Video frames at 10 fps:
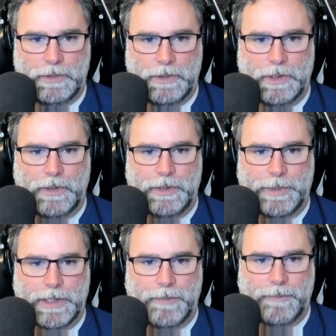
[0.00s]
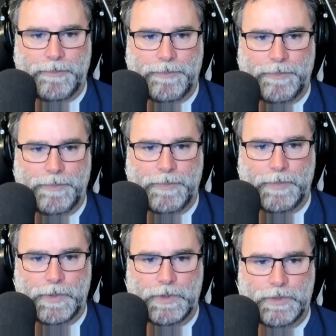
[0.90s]
Oh, here we go.
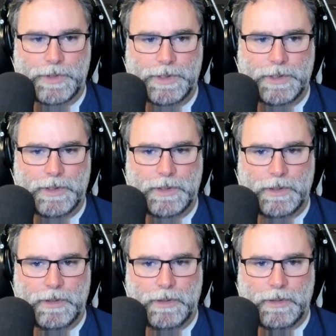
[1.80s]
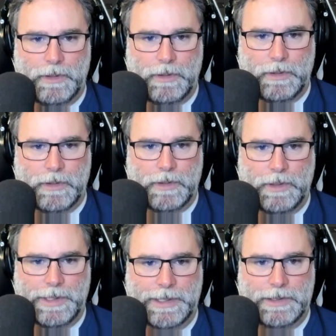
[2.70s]
Trigger
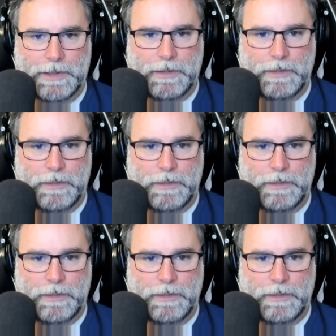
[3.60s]
collected.